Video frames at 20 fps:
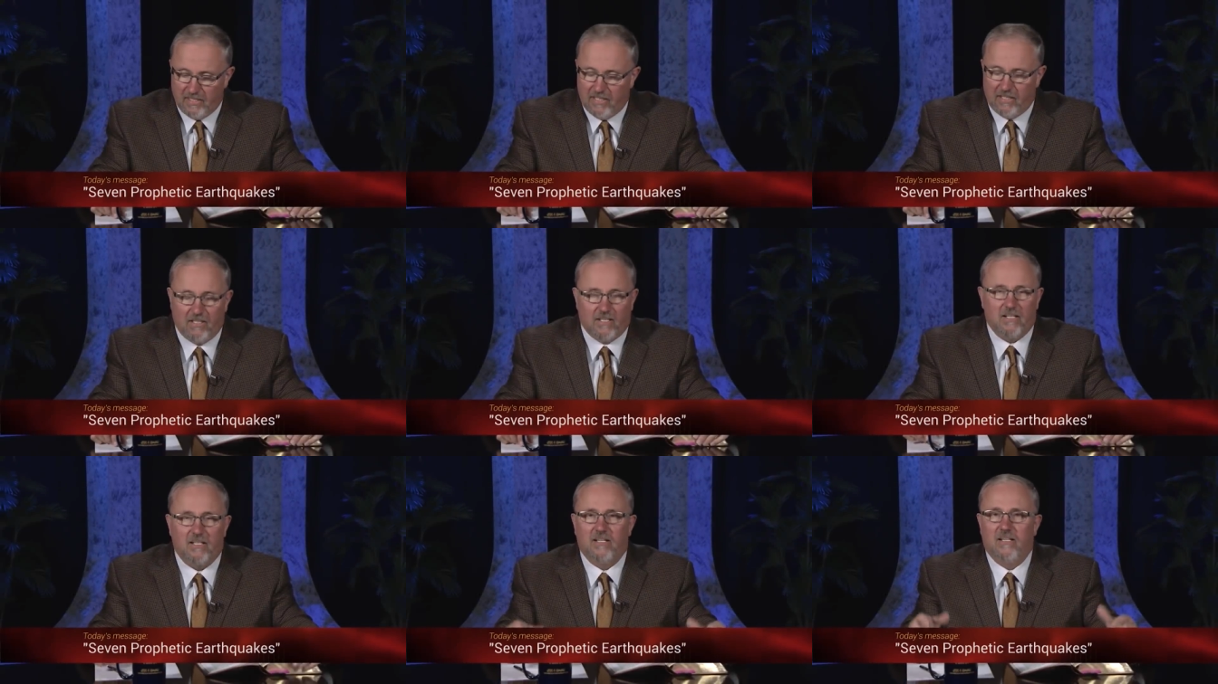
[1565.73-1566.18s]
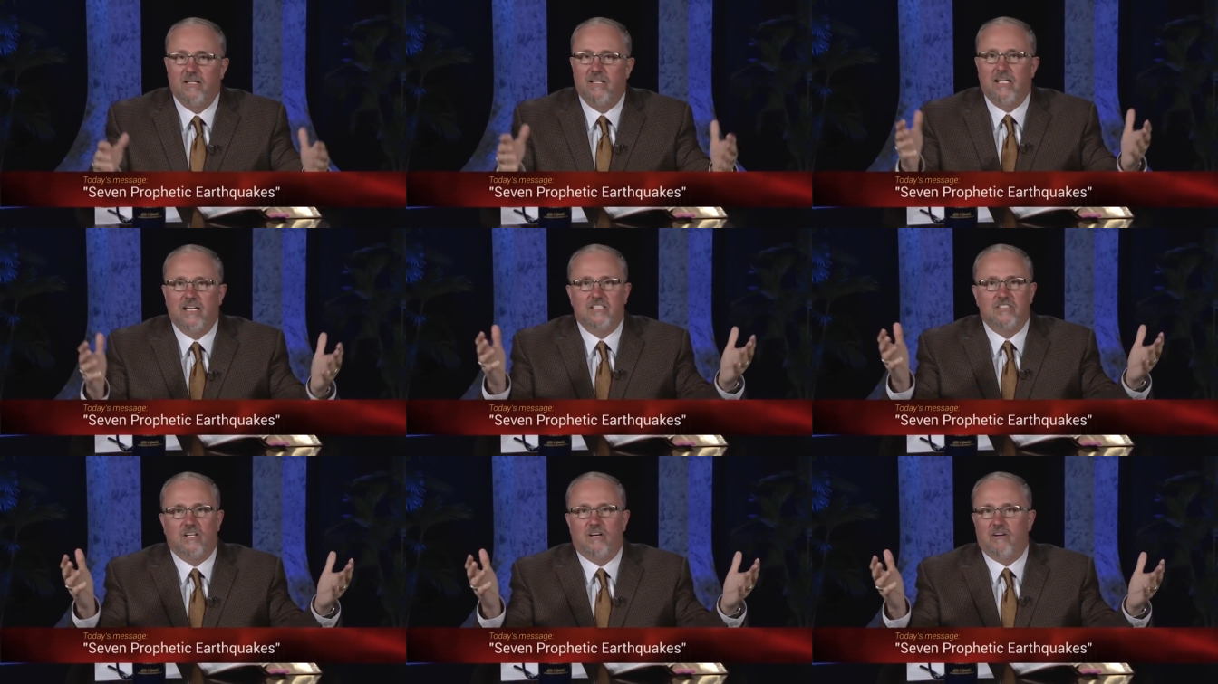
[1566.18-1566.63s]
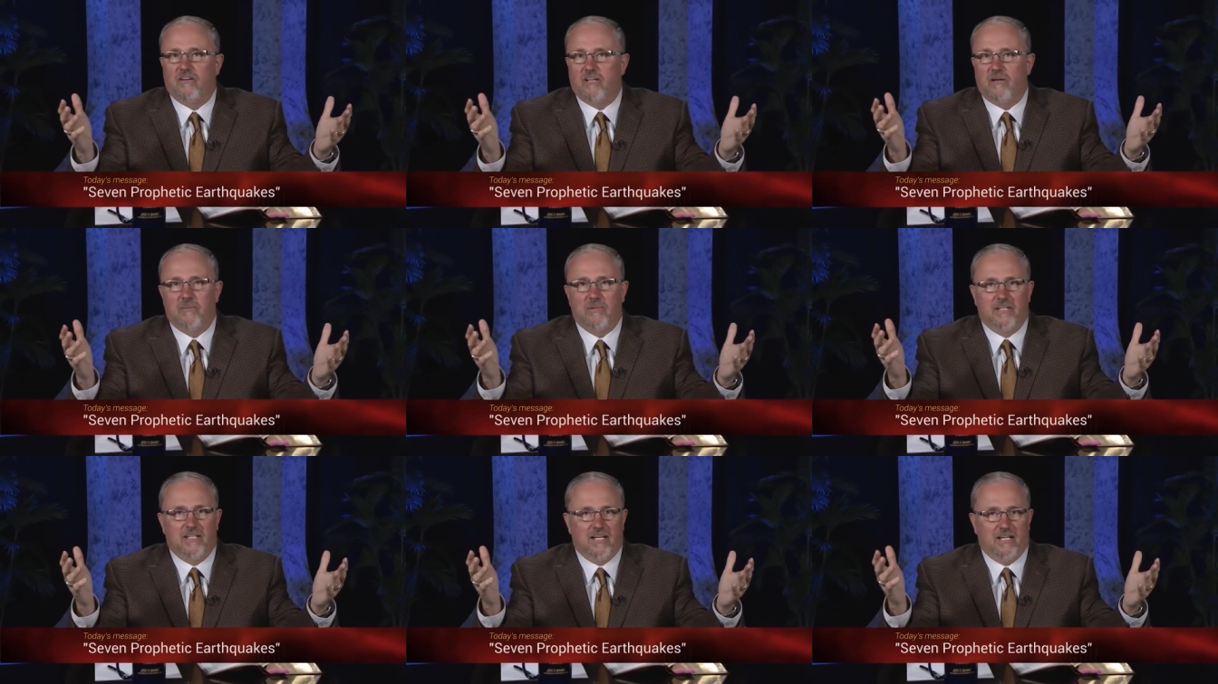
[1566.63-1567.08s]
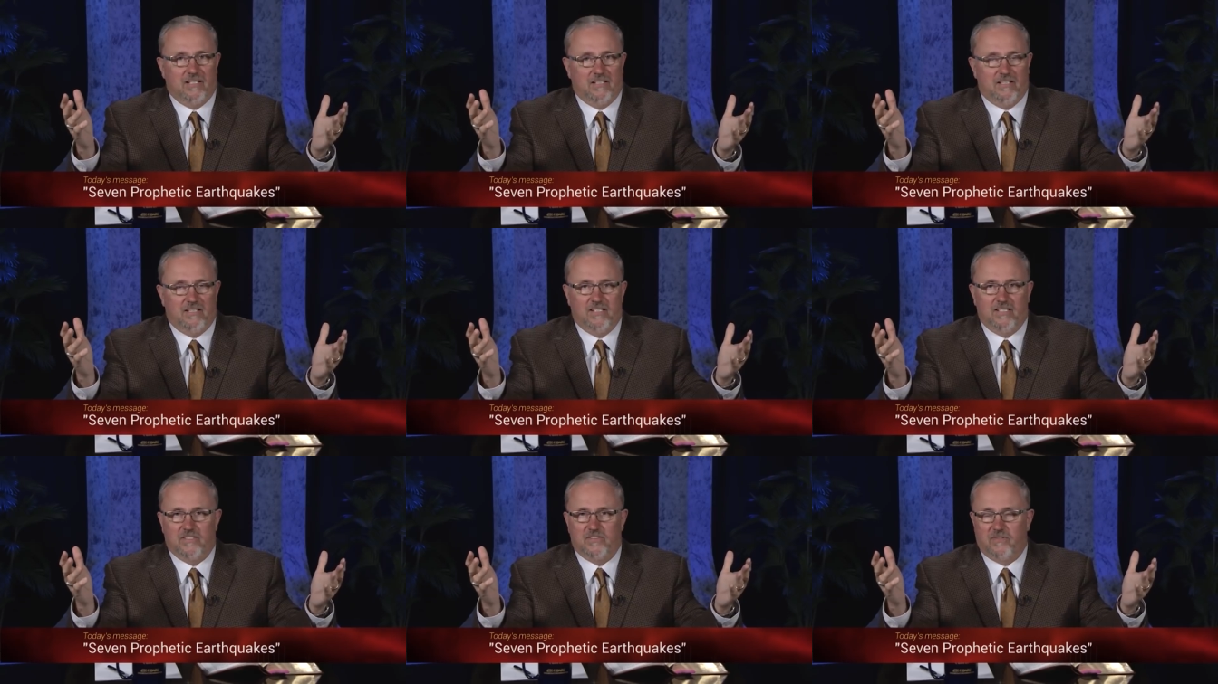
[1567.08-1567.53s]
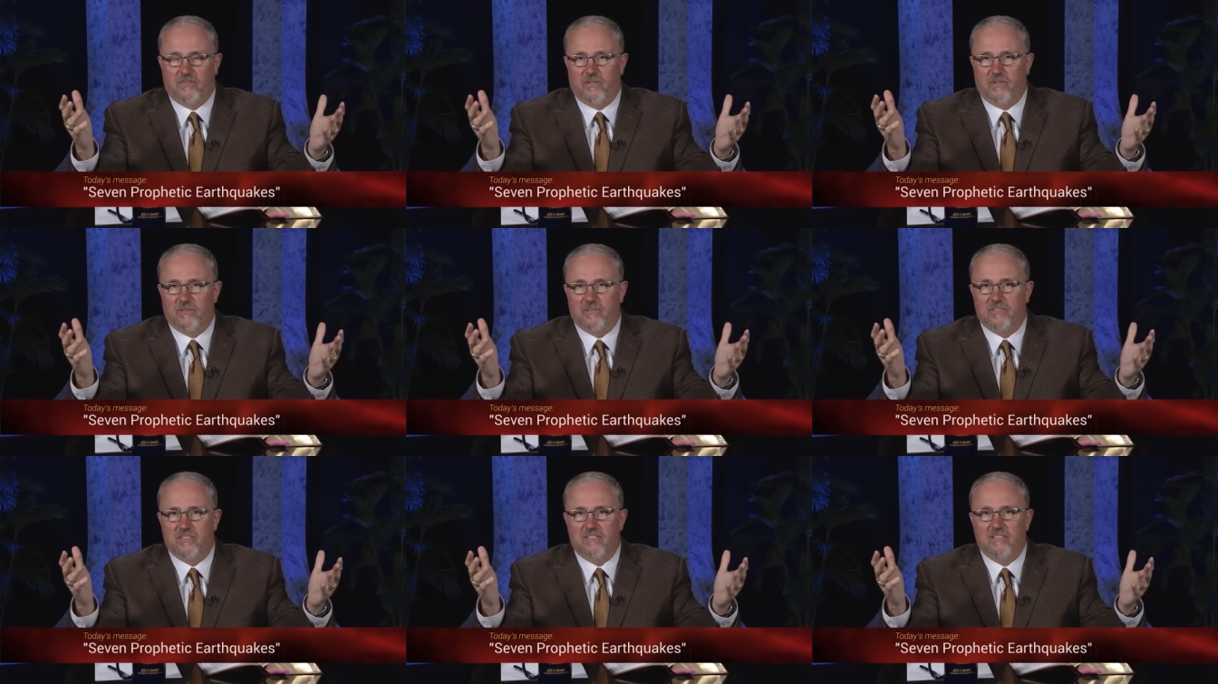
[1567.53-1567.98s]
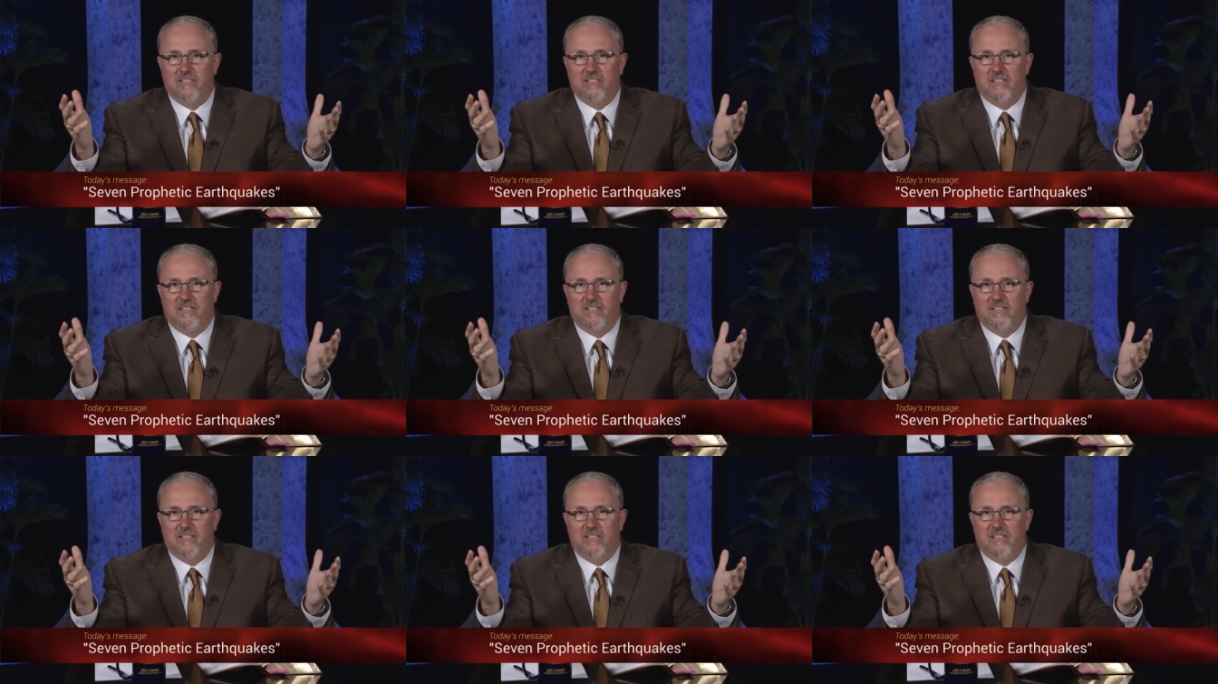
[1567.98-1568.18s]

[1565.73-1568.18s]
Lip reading: Look, it's all coming down to this, folks.